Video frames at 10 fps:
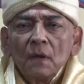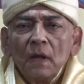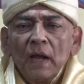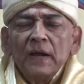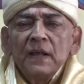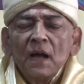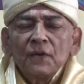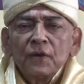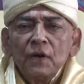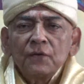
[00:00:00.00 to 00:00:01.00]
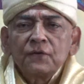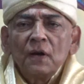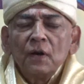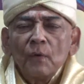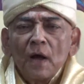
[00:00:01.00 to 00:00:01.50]
areas,
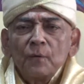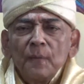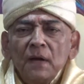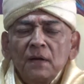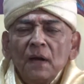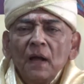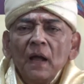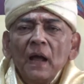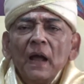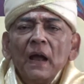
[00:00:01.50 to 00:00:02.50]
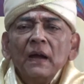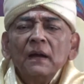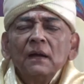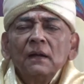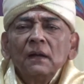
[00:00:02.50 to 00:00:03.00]
industrial environment
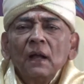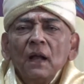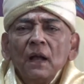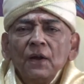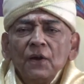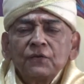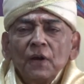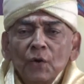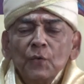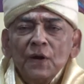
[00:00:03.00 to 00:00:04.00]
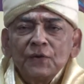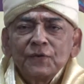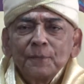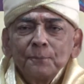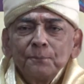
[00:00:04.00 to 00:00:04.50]
and industrial
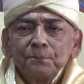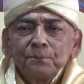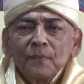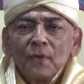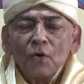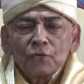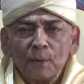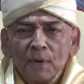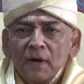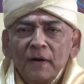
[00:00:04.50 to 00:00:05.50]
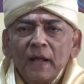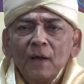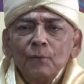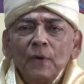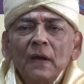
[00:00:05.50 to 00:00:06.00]
units. On some other
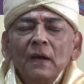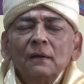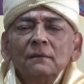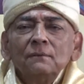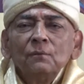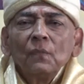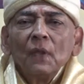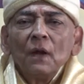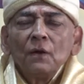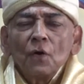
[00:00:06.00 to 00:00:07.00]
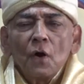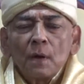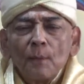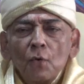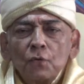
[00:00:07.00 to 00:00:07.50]
day, we'll talk
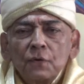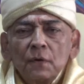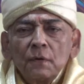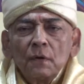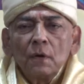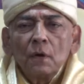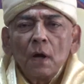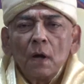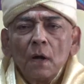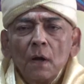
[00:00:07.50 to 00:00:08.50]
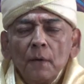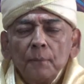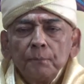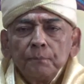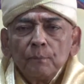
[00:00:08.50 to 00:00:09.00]
about
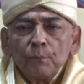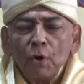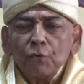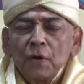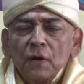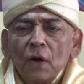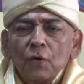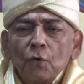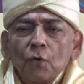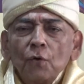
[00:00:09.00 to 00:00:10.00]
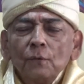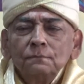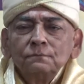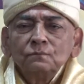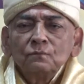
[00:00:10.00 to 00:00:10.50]
pollution
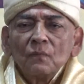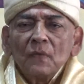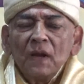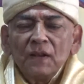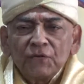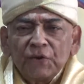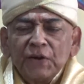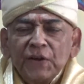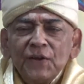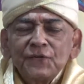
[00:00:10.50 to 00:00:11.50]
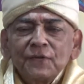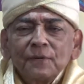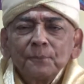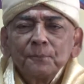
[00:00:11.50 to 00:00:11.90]
control in the cities,